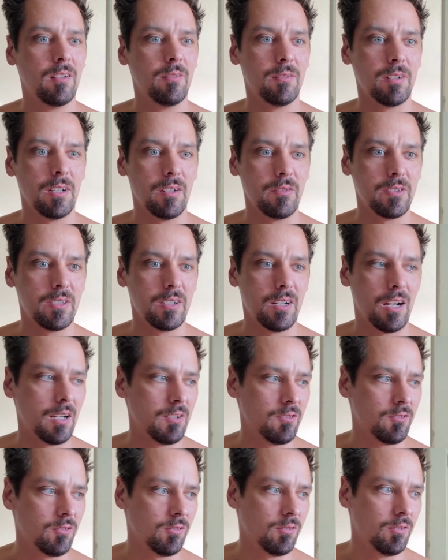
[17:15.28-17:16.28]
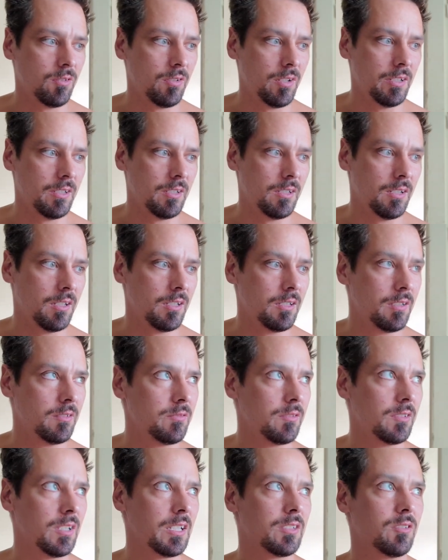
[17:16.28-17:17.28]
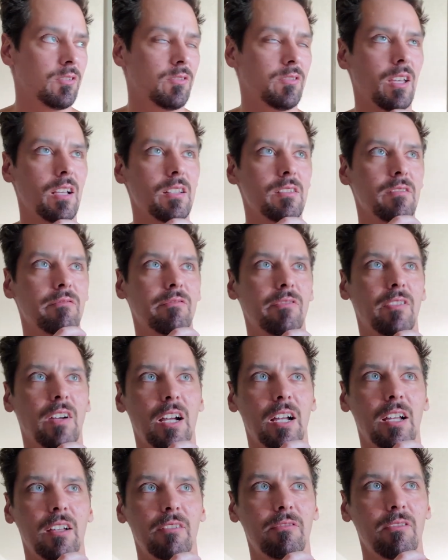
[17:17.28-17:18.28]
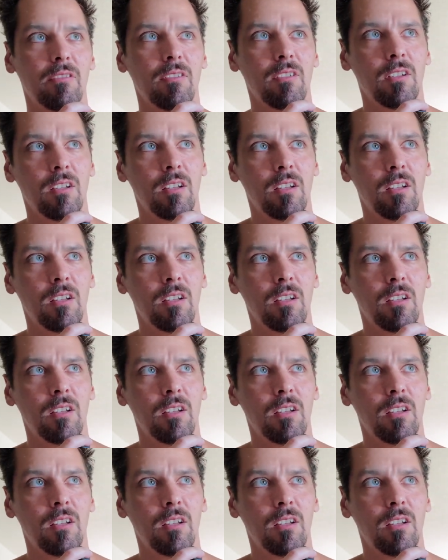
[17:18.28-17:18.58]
when I was in high school and it was like 2005.